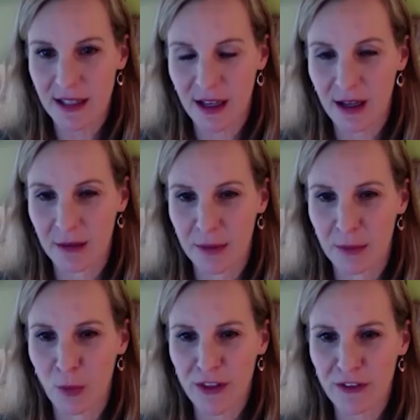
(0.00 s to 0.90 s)
um, but
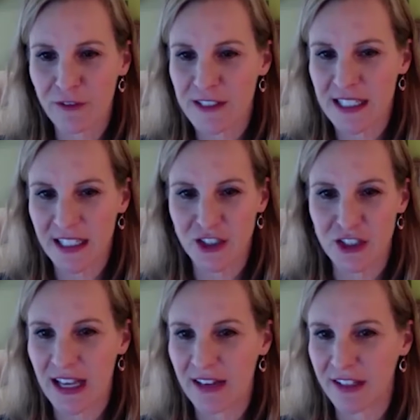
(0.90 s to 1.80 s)
more the fatigue,
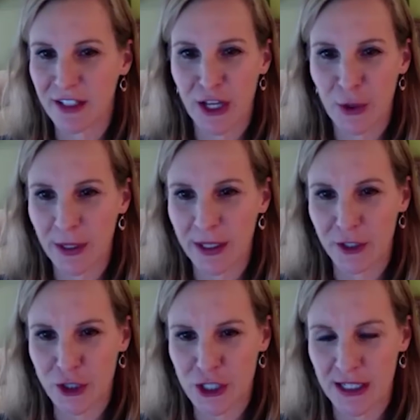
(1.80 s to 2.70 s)
just having no
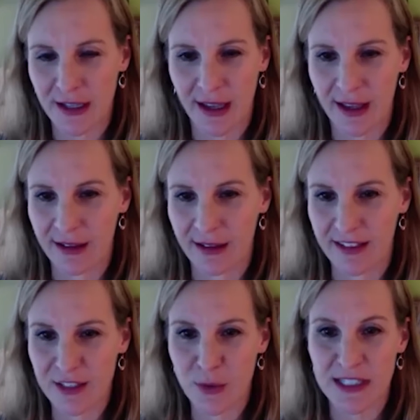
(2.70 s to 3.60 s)
energy. And
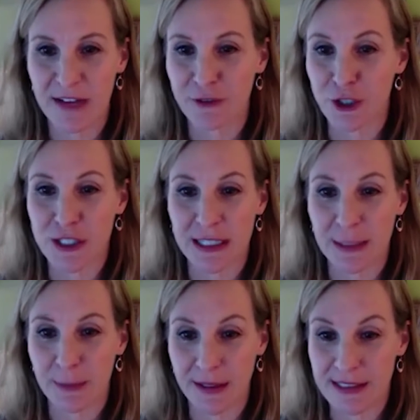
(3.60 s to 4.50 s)
this was after
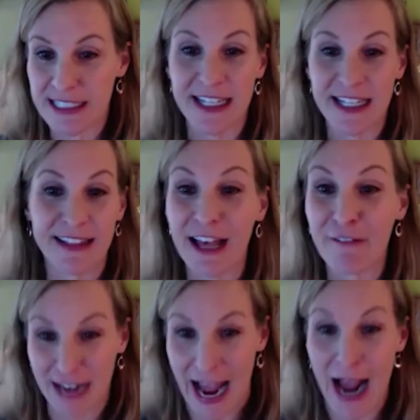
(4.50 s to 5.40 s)
sleeping 10,
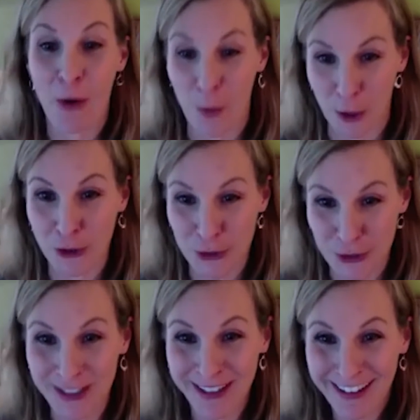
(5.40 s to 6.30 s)
11
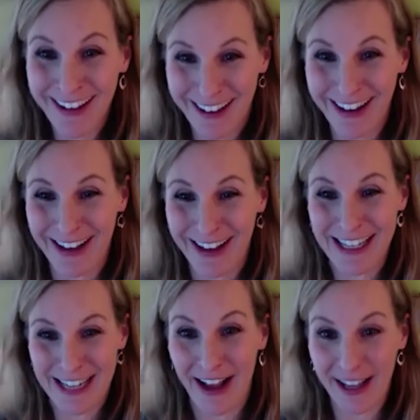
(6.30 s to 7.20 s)
hours uh, a
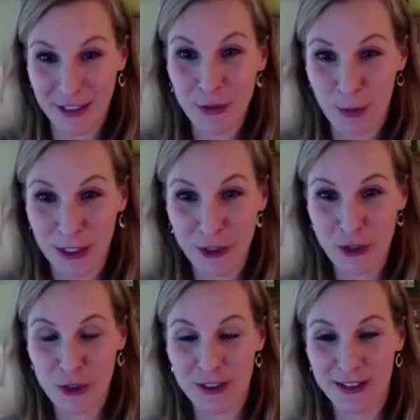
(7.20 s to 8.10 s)
night,
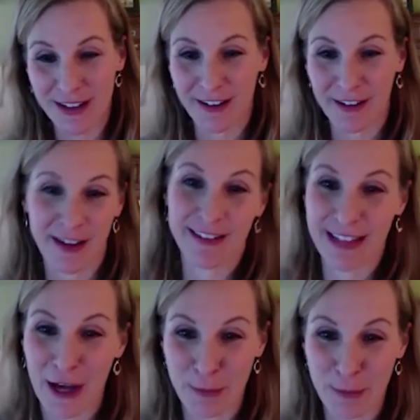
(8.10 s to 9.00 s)
which I
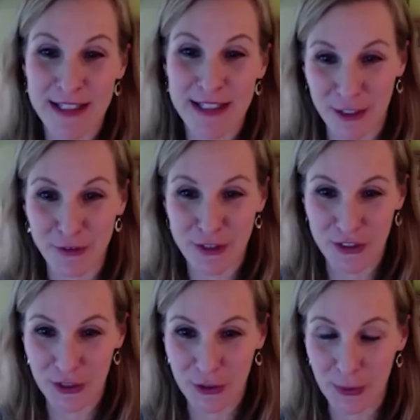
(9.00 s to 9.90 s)
allowed myself to
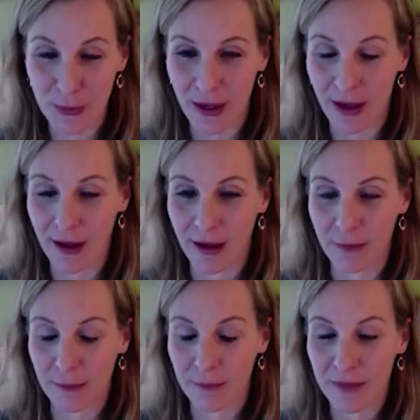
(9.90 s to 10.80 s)
do.
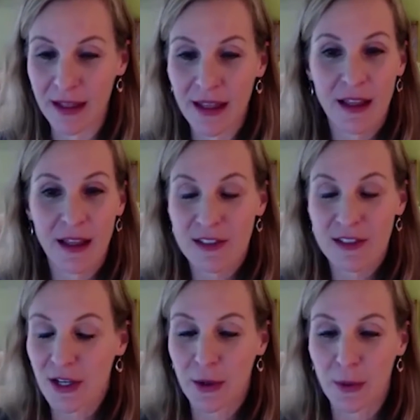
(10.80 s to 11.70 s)
Um,
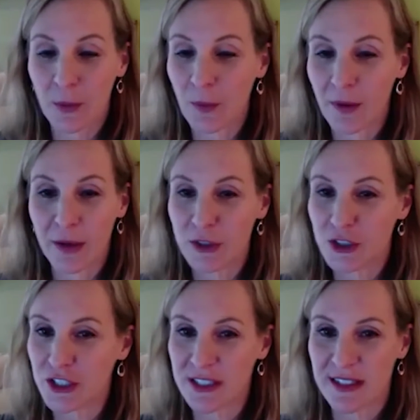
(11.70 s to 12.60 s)
so it was
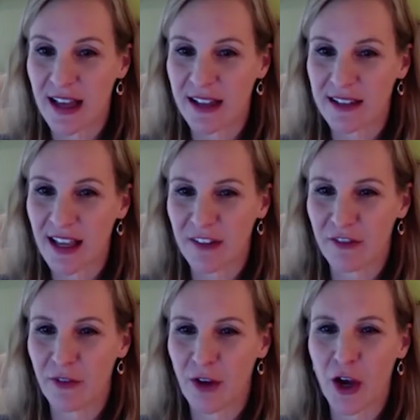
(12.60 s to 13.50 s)
just that kind of
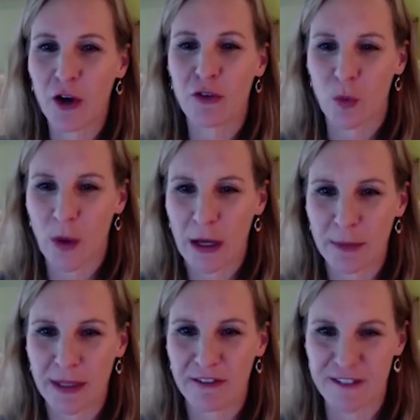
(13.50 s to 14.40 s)

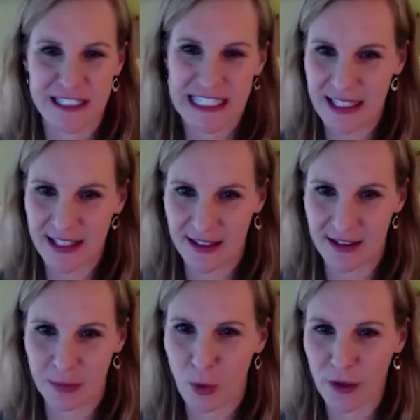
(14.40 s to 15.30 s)
overwhelming fatigue
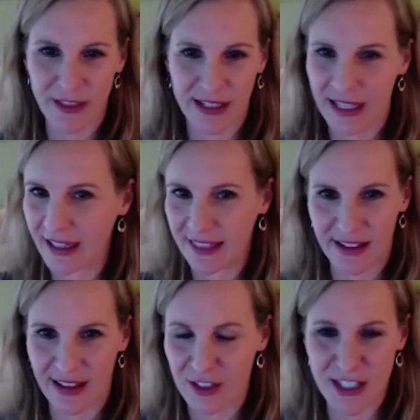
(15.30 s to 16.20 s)
more than
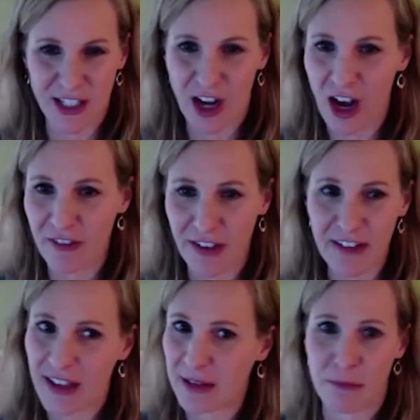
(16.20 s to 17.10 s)
anything else. The cough, I've
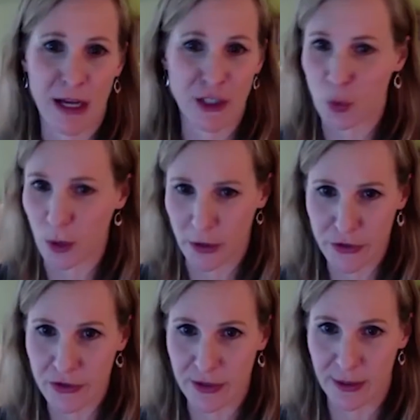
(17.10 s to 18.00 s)
had much
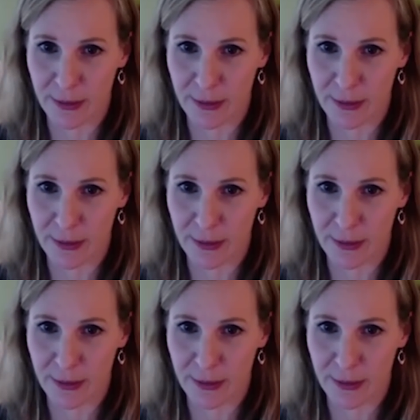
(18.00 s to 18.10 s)
worse in the